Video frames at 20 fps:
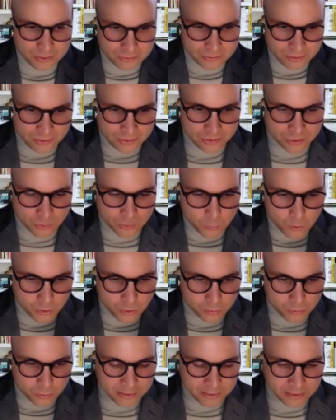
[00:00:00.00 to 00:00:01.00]
teacher
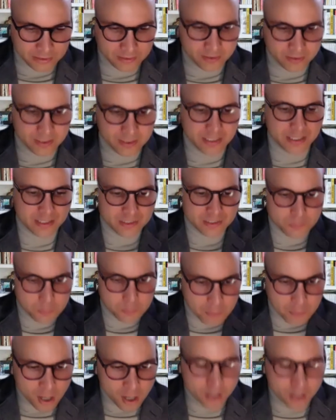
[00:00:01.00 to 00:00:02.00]
well-being is
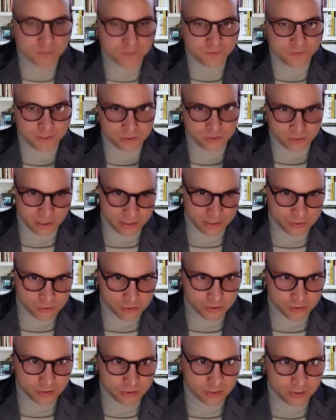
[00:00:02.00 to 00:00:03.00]
part of
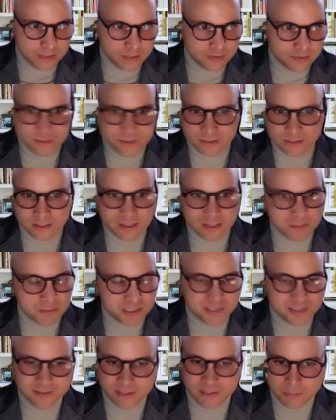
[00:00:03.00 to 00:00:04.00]
education. And this cannot be
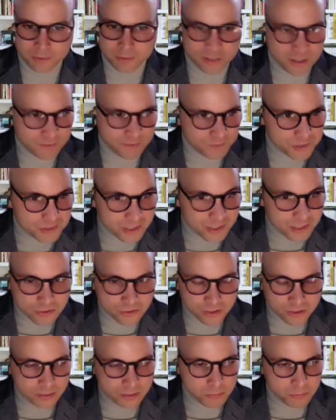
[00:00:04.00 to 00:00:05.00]
a separate
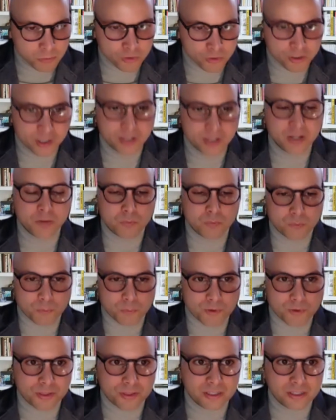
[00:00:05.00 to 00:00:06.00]
conversation anymore. When
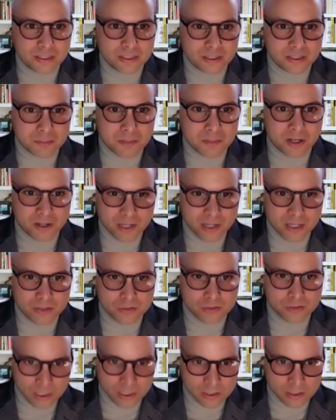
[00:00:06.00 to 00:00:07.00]
we're thinking about
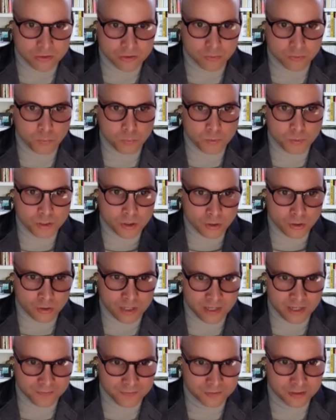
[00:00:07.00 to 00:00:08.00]
education, we all
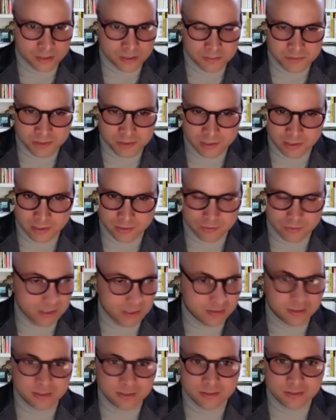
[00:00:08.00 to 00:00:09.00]
have to come together.
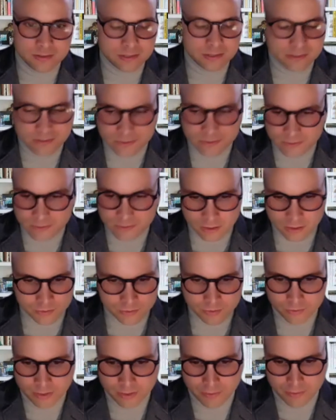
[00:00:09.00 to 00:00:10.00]
And this is
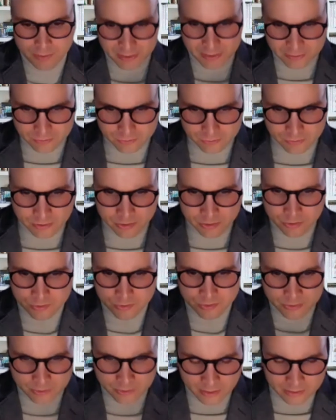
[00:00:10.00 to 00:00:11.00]
also directed to teachers
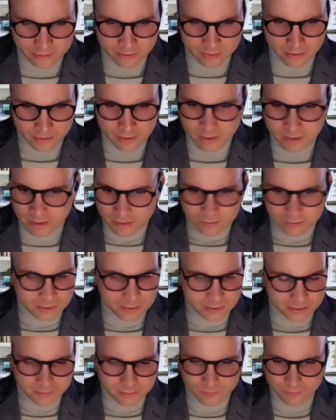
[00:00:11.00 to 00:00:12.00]
as a
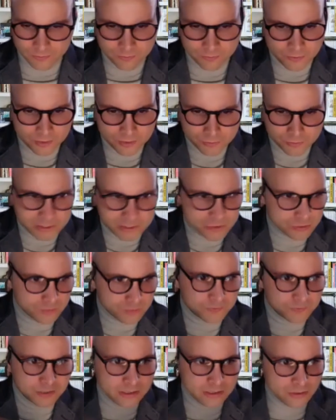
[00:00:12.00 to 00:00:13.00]
like Federation
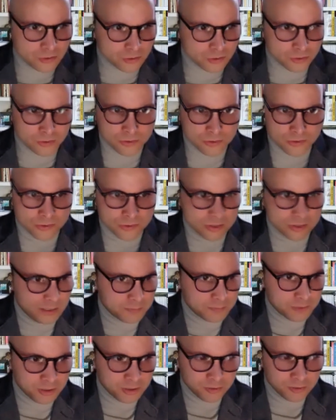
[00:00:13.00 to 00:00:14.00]
of Teachers, you